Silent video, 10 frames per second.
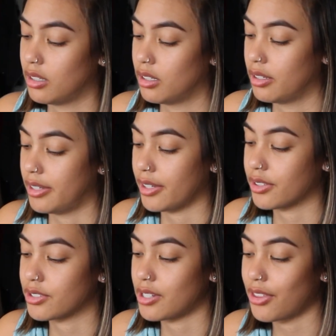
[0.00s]
Like,
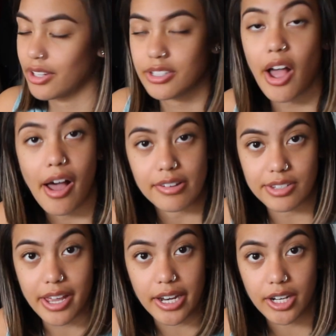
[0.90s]
there's nothing to
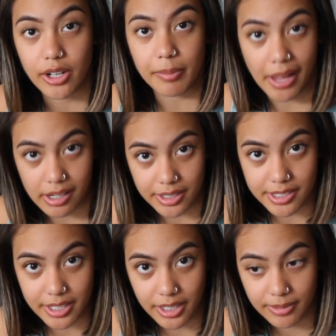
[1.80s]
offset it or
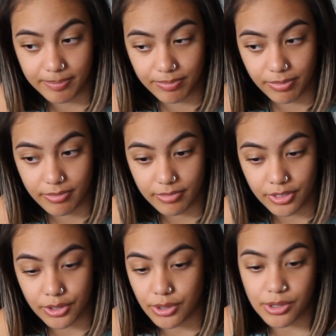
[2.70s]
balance it.
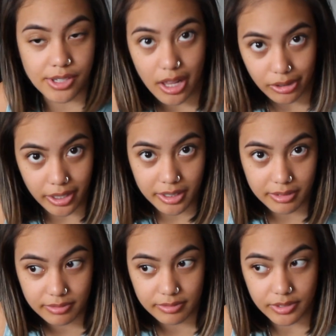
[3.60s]
There's no celery,
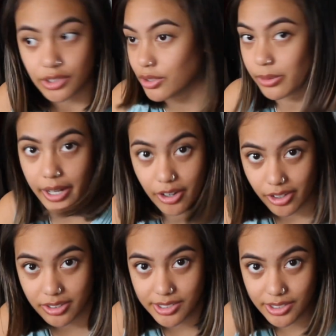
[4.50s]
there's no
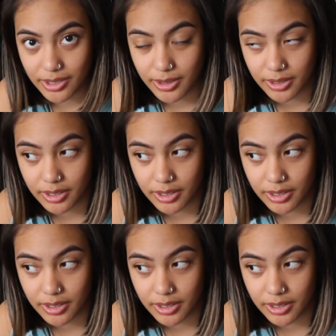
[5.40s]
carrots,